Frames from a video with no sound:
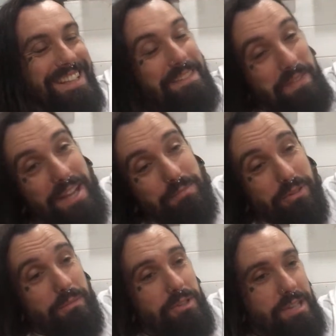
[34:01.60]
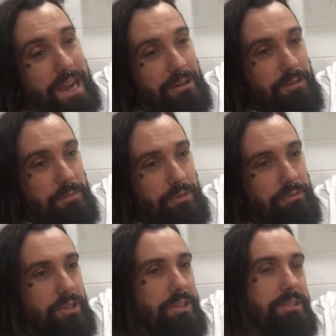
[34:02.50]
That's pretty much how the
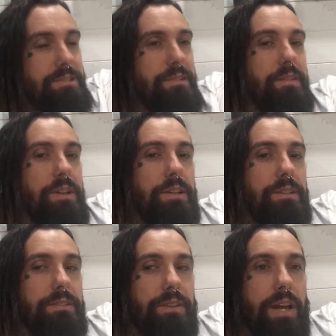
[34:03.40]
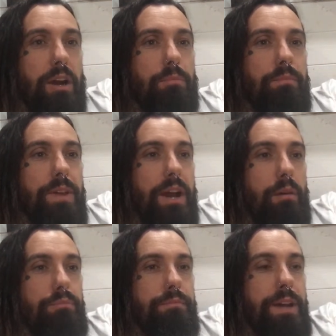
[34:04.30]
Boondockers. They are
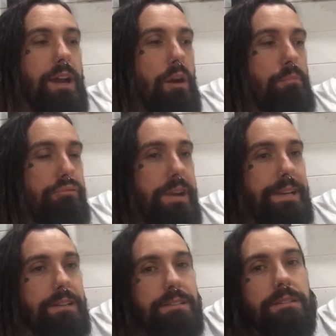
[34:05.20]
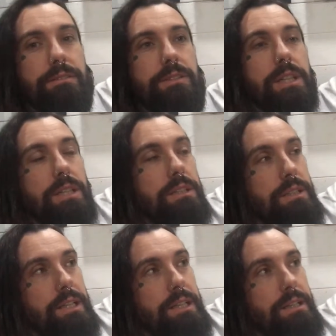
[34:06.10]
predators,
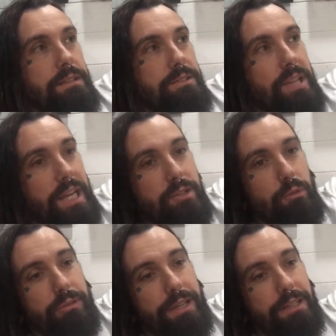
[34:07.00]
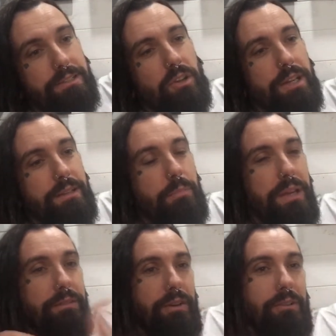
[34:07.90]
sexual predators. Not in the
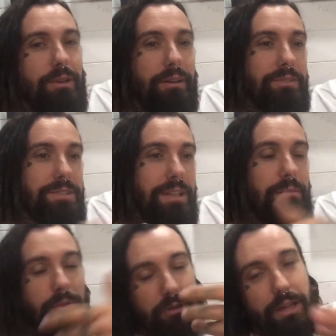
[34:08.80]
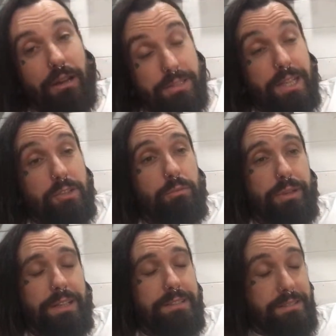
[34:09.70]
paedophile way, obviously, but they are sexual
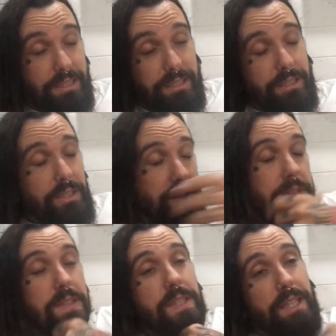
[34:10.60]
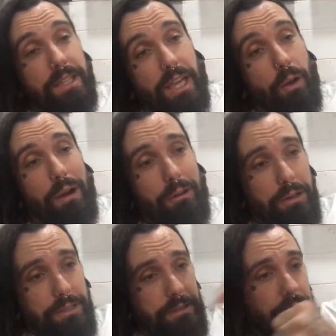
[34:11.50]
predators. As in, they go out
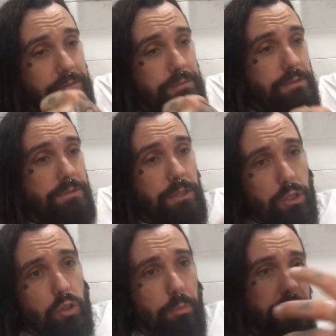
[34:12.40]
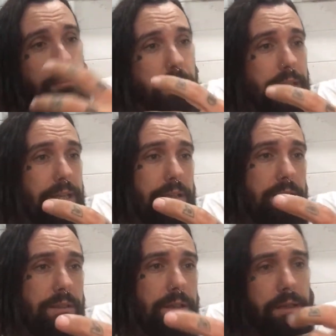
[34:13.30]
and lure people in,
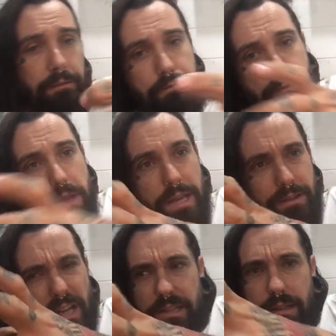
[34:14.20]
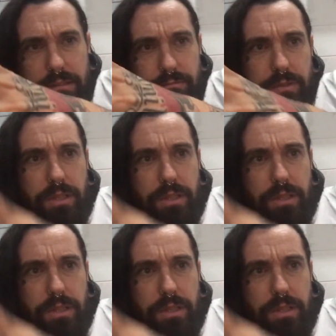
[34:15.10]
and